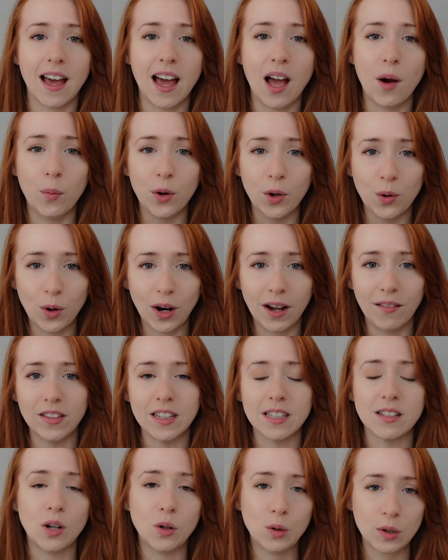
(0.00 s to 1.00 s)
and we all have
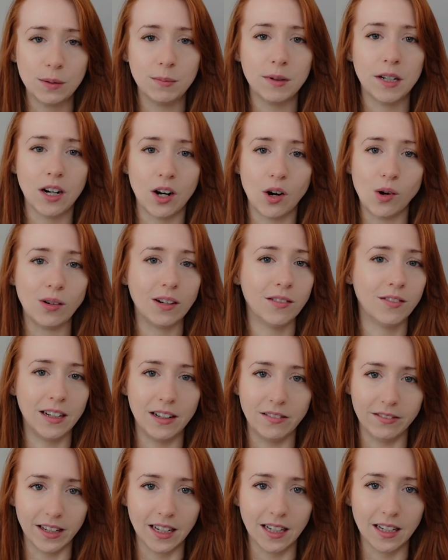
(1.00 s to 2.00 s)
this ultimate goal of
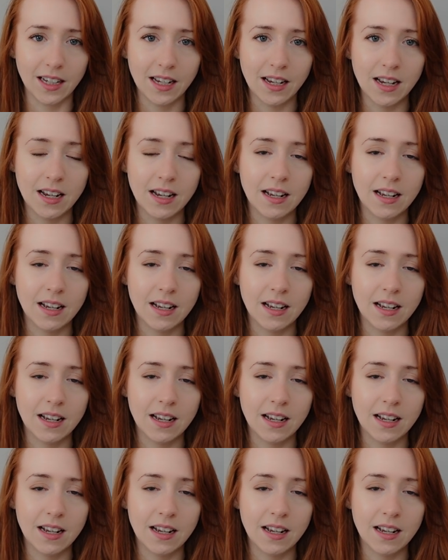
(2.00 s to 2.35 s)
living